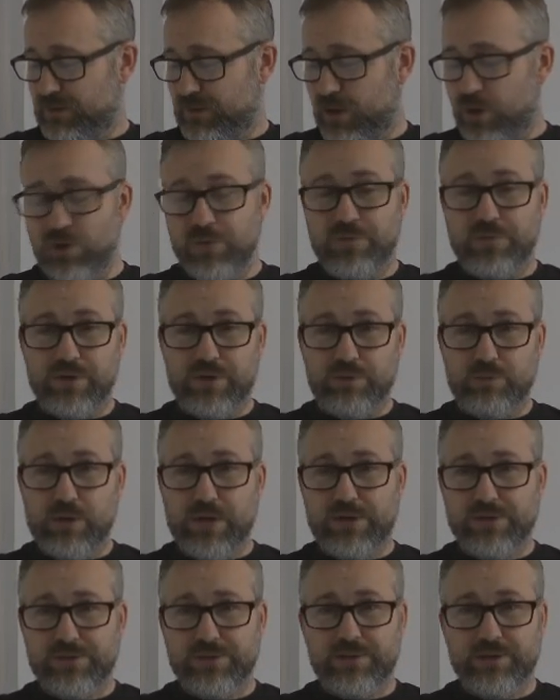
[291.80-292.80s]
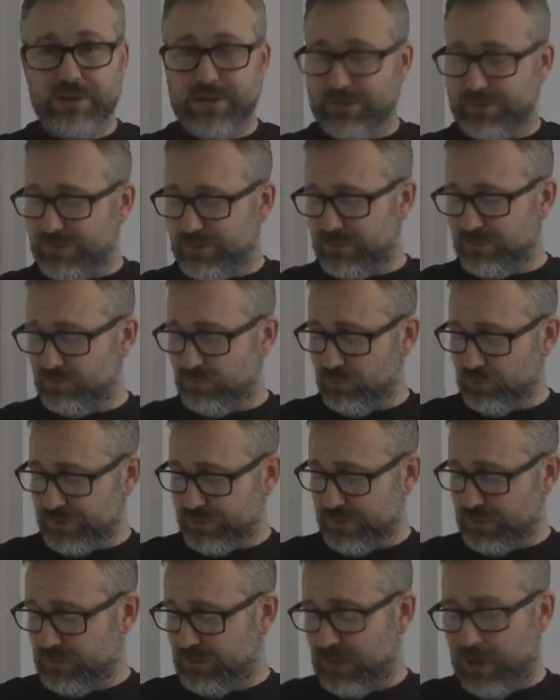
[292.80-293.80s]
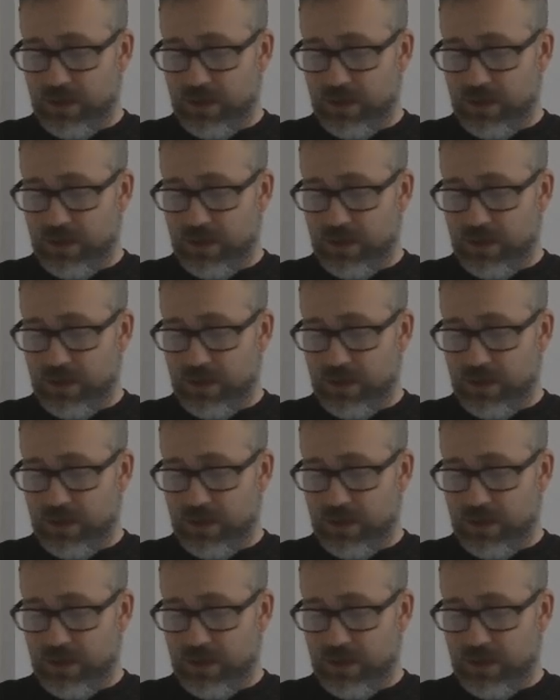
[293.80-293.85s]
Over he went into the water.